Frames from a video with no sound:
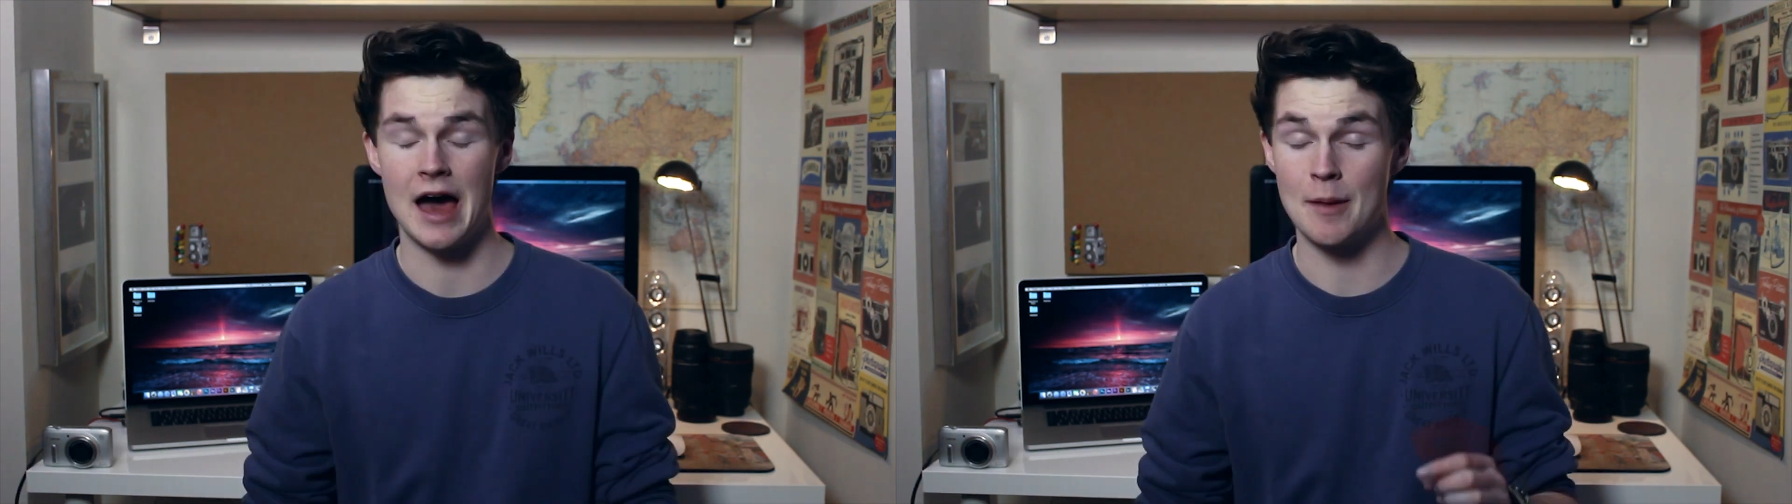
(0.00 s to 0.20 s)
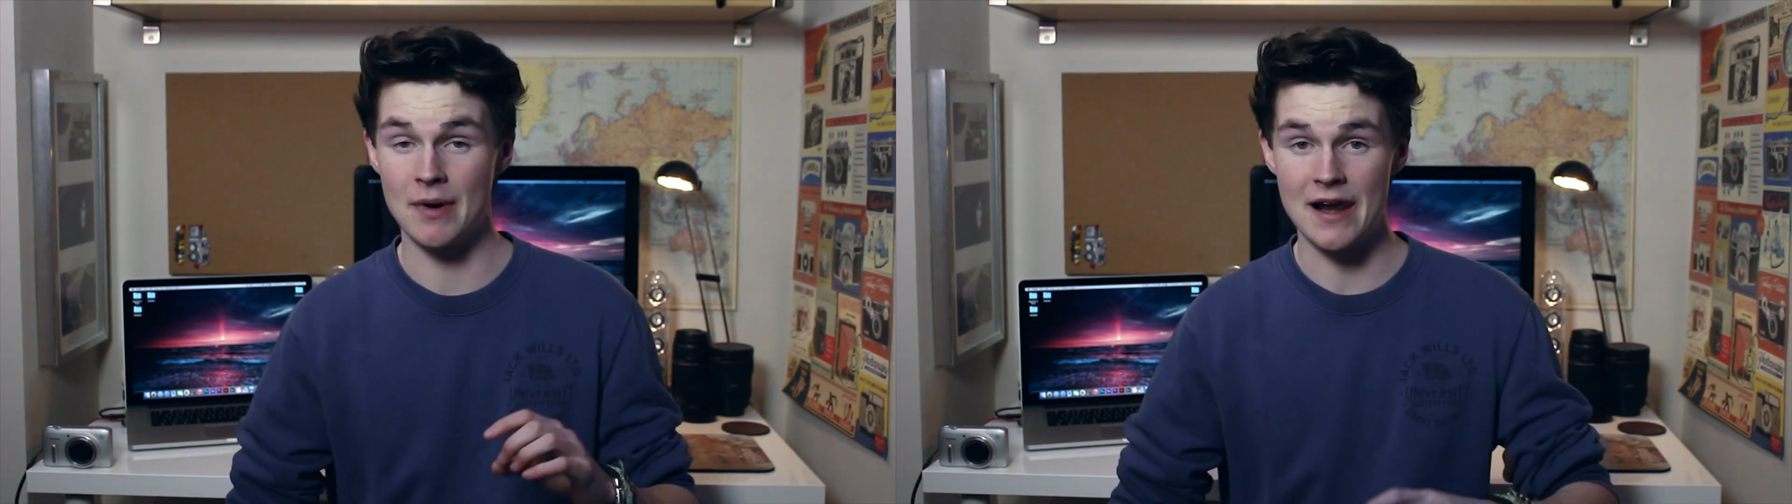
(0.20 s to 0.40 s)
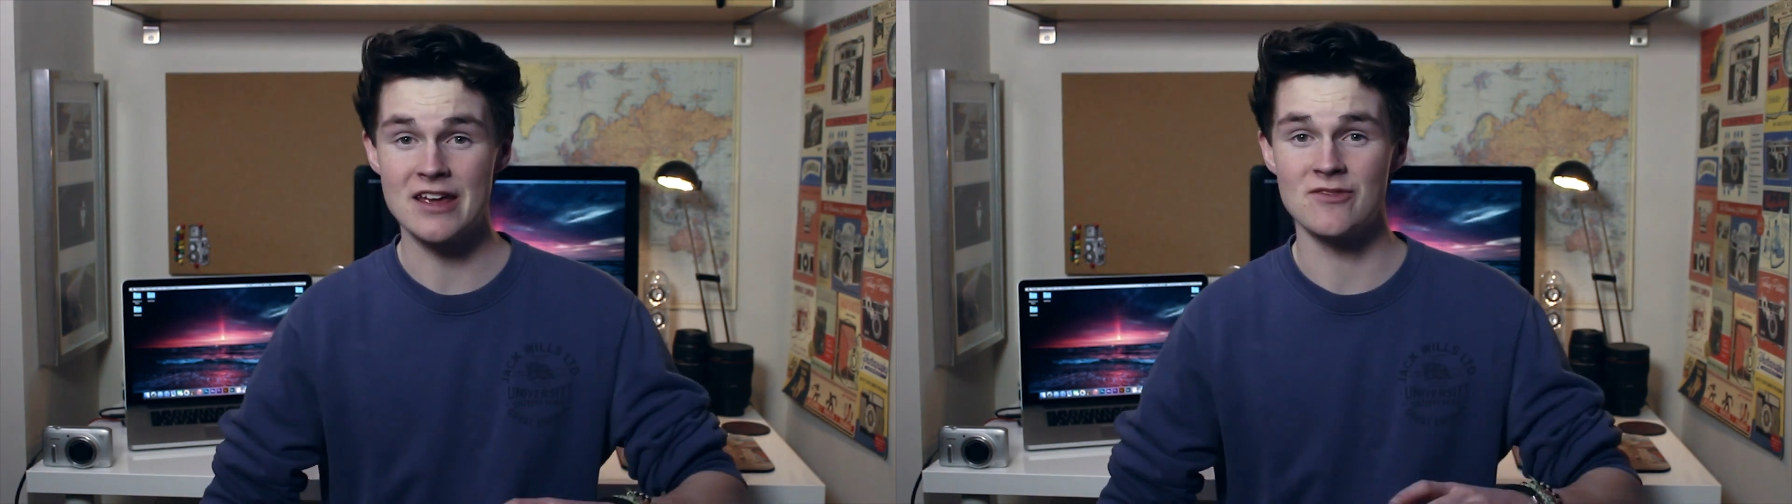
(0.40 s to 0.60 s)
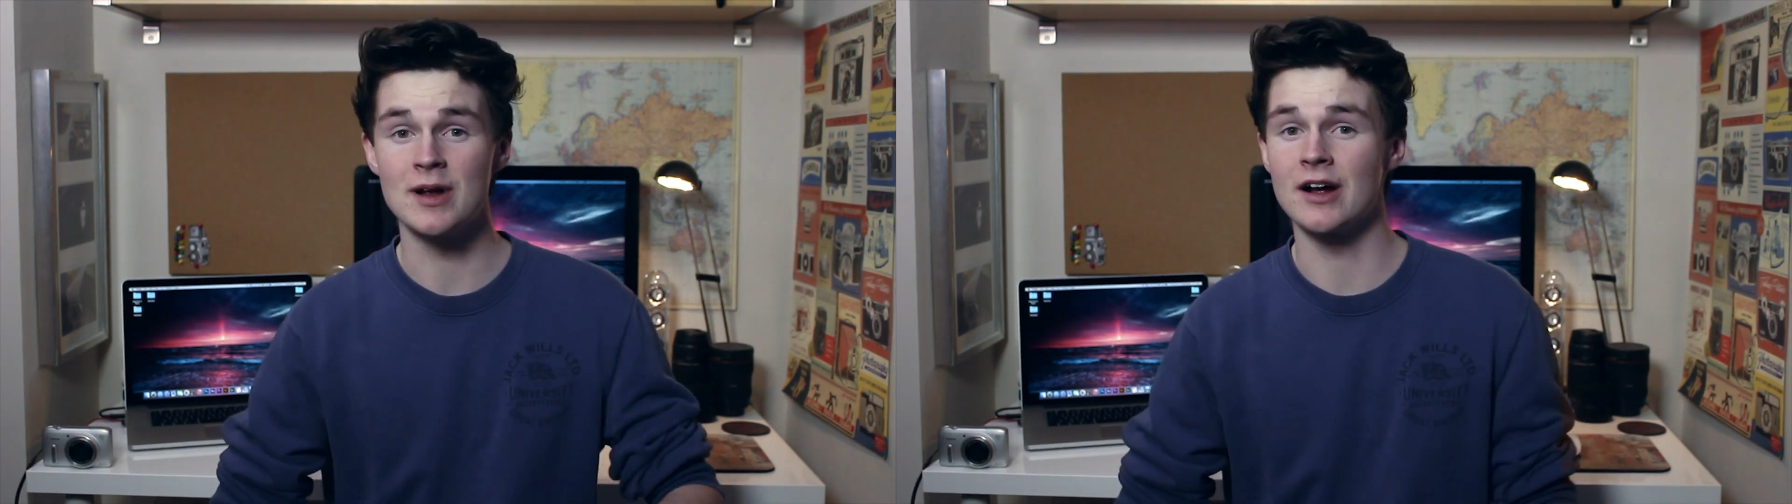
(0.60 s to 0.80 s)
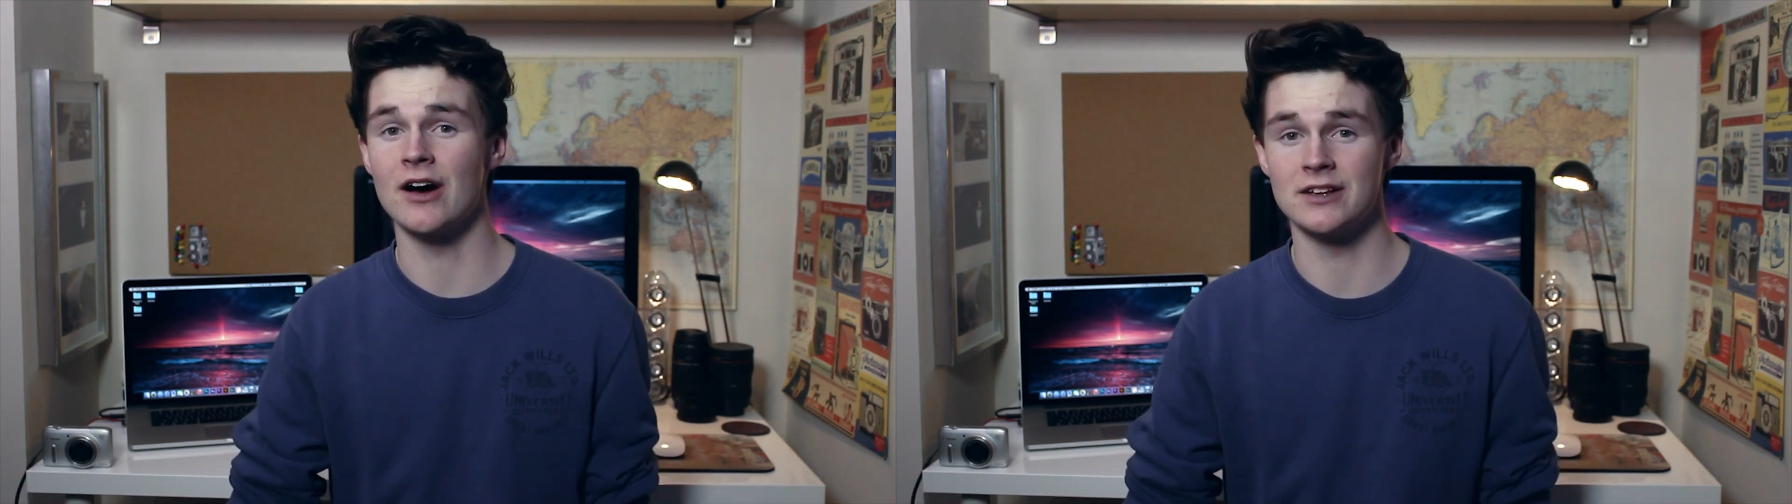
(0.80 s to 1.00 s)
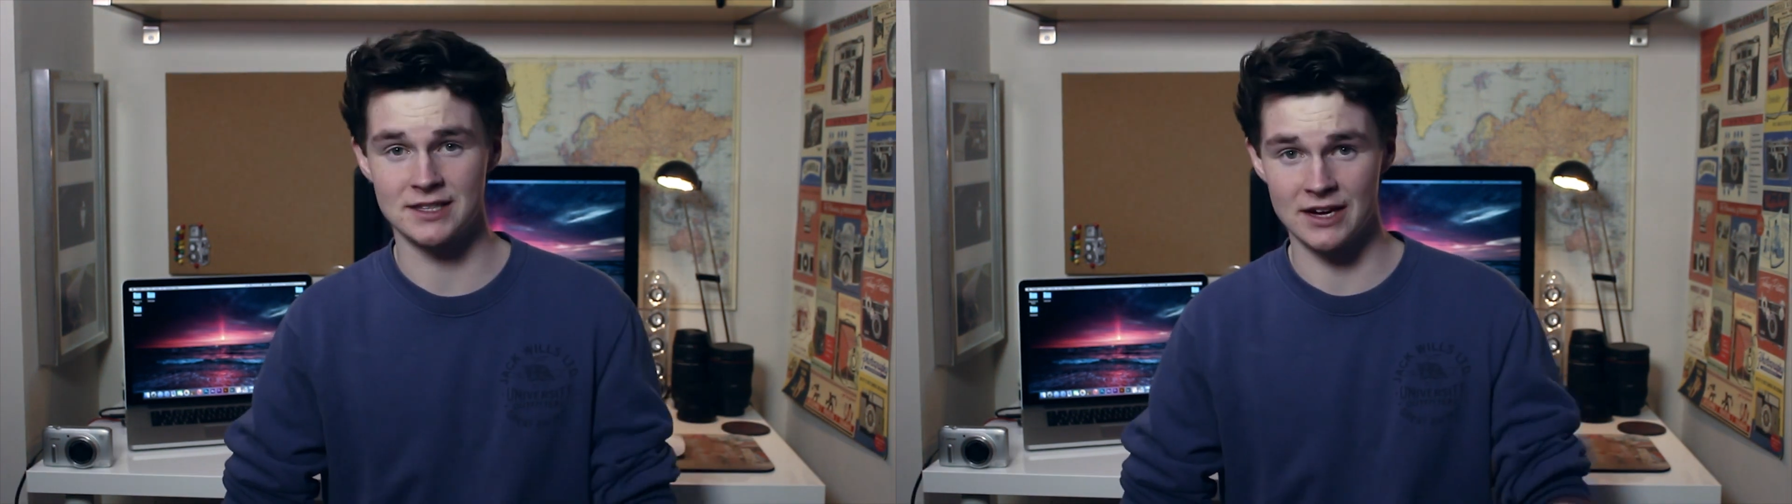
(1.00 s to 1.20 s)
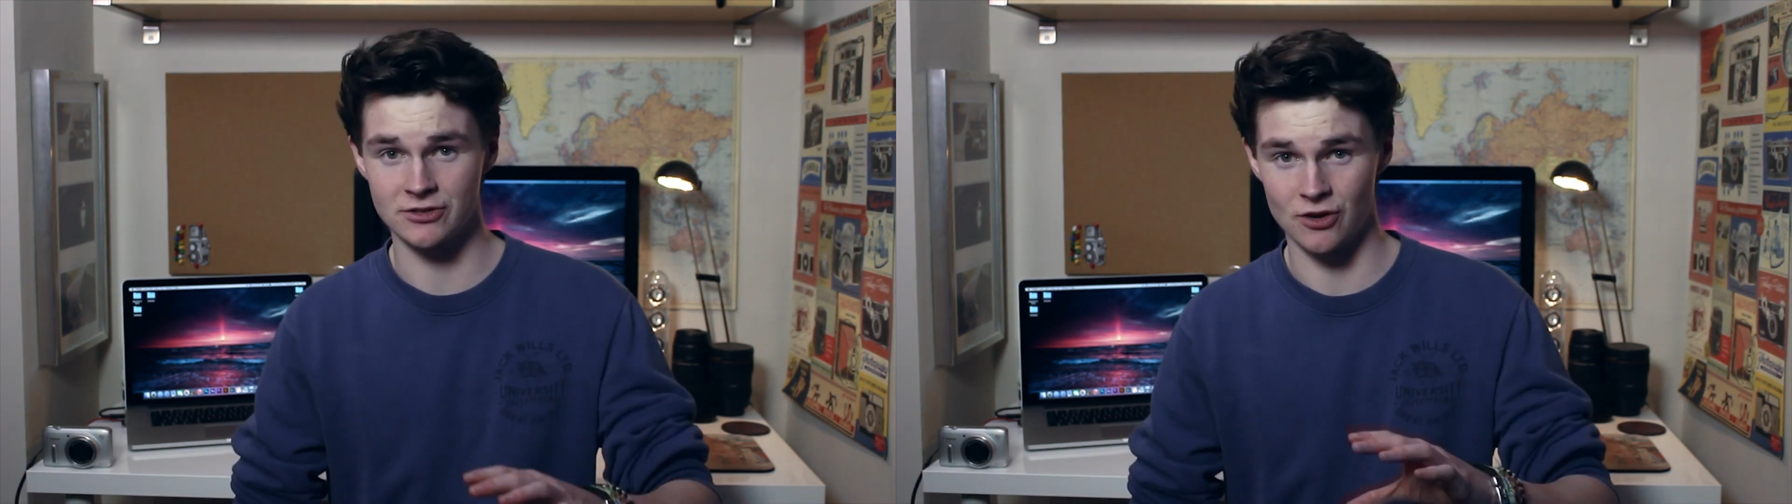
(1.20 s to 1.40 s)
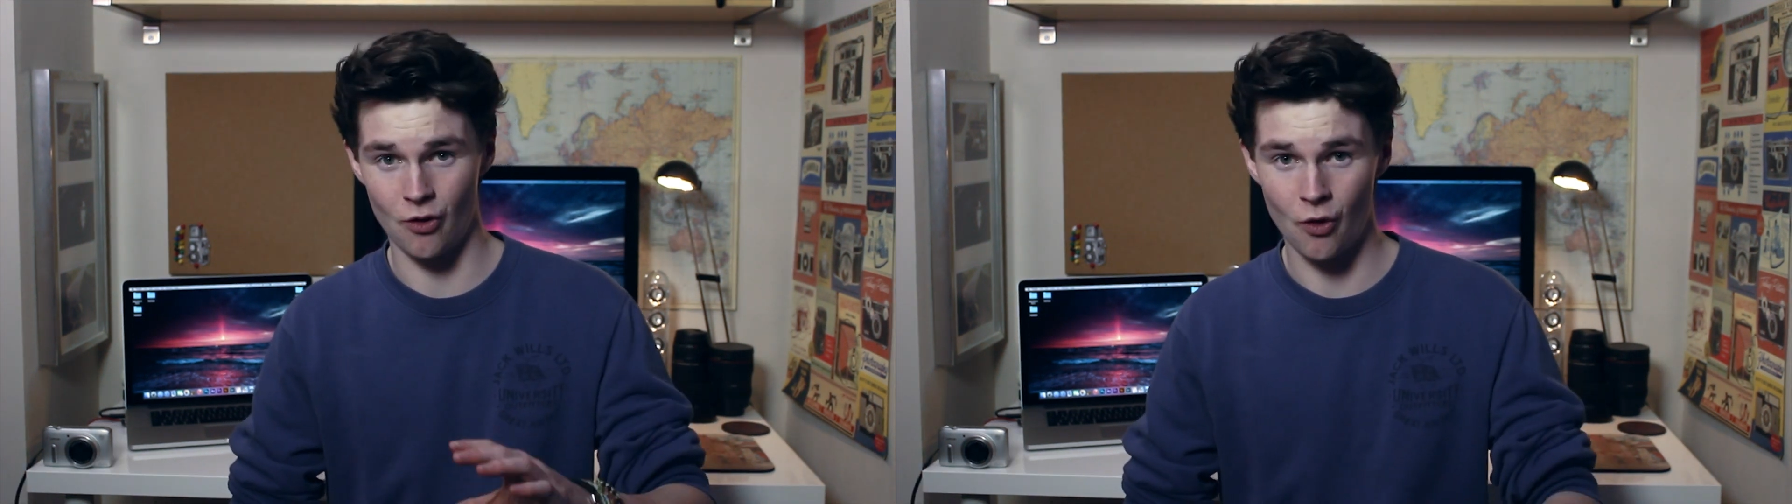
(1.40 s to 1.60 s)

And believe me guys, there is an